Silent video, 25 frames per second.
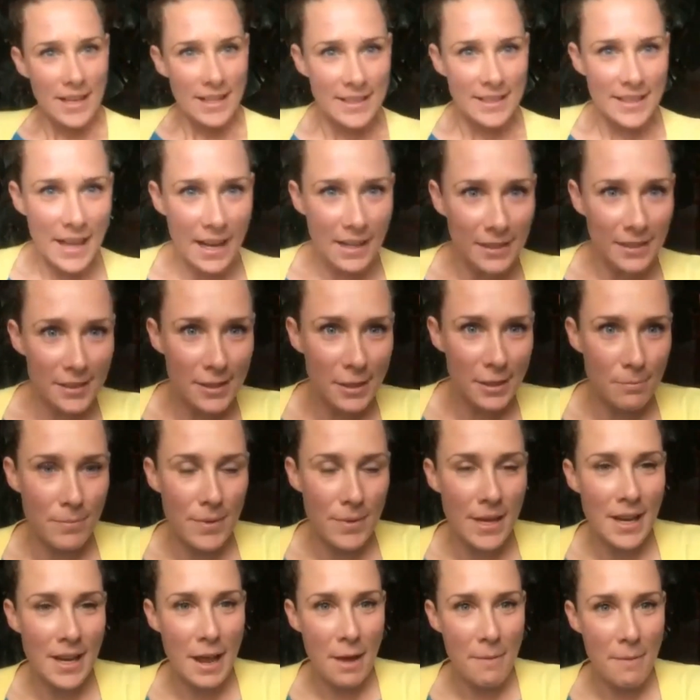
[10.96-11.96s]
tell us a
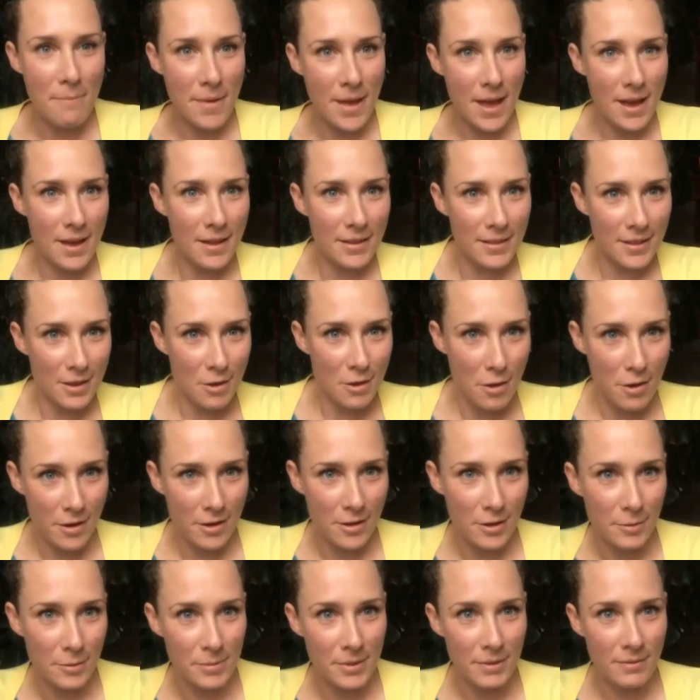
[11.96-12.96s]
bit about the
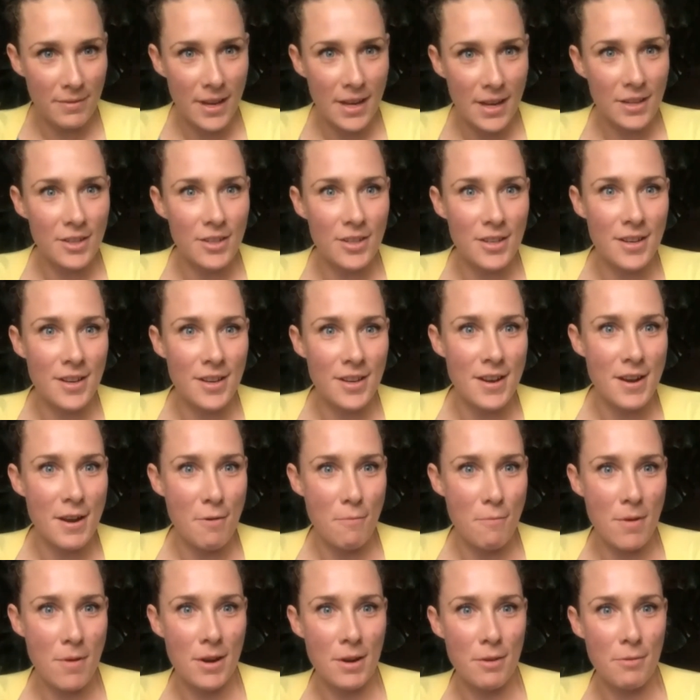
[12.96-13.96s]
Earth Observation
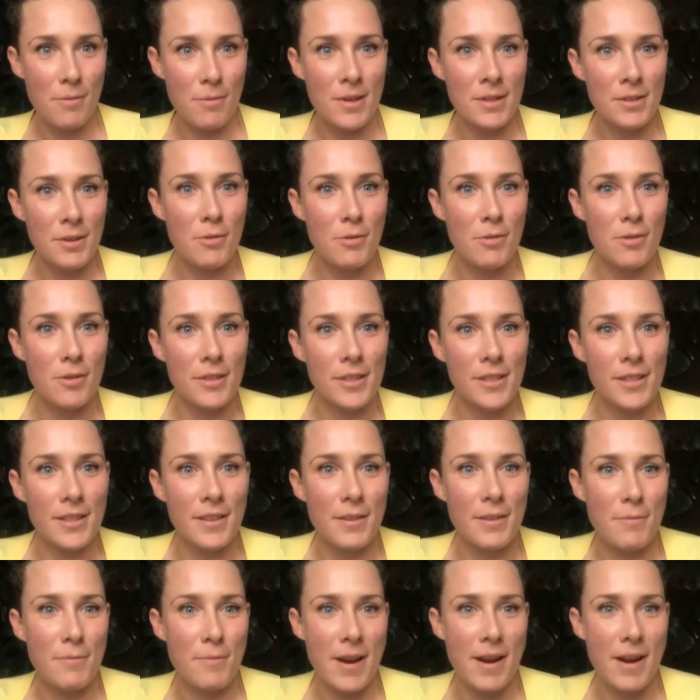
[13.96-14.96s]
101 course
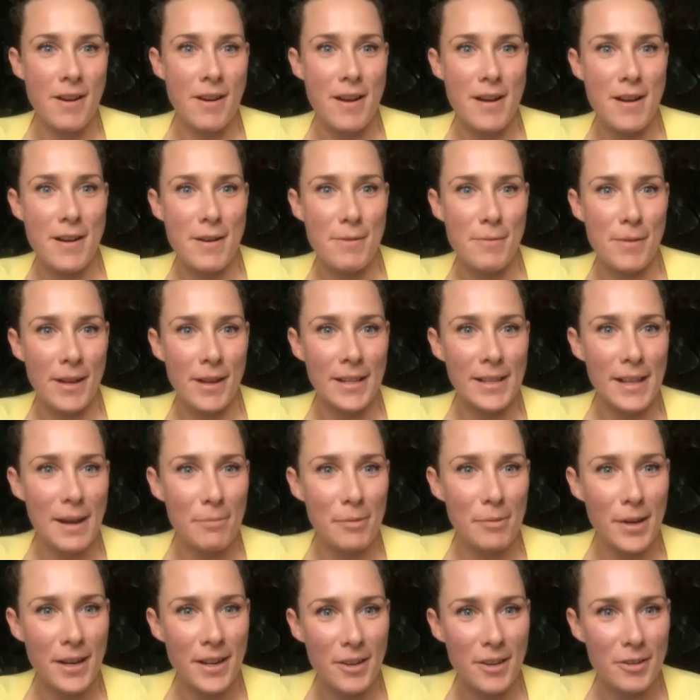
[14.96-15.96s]
we're
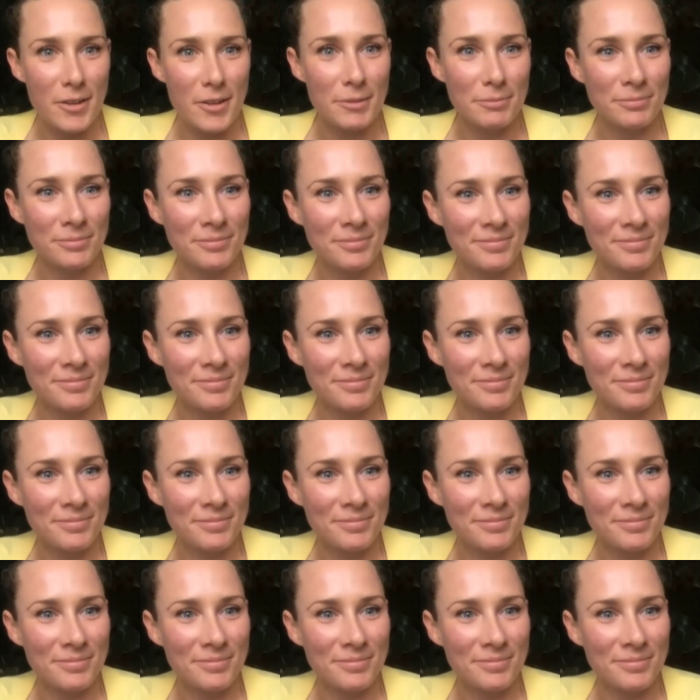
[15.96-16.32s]
collaborating on?